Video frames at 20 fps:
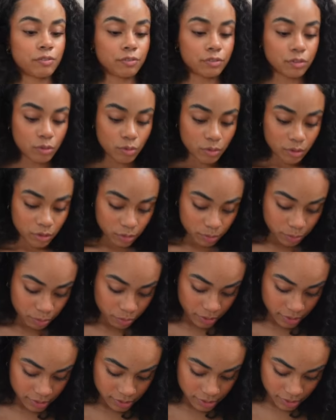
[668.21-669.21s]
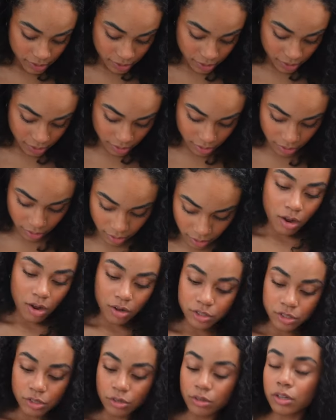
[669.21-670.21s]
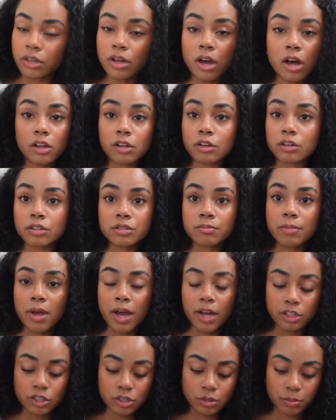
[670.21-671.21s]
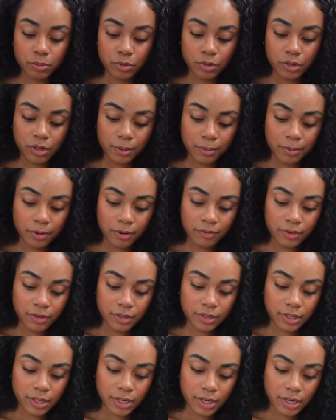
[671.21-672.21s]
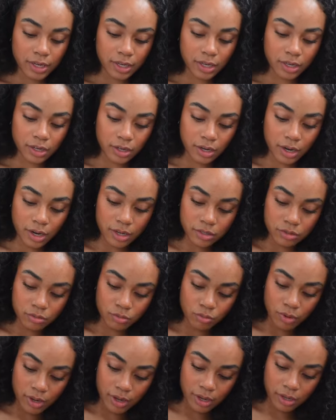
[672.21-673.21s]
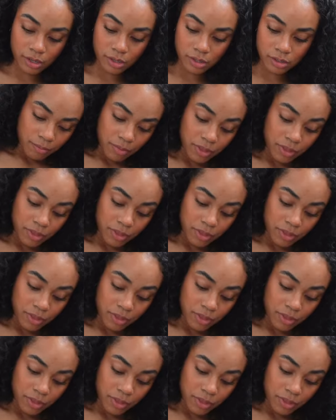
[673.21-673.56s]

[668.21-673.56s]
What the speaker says: Floral printed. Also, the colors match pretty perfectly in here as well.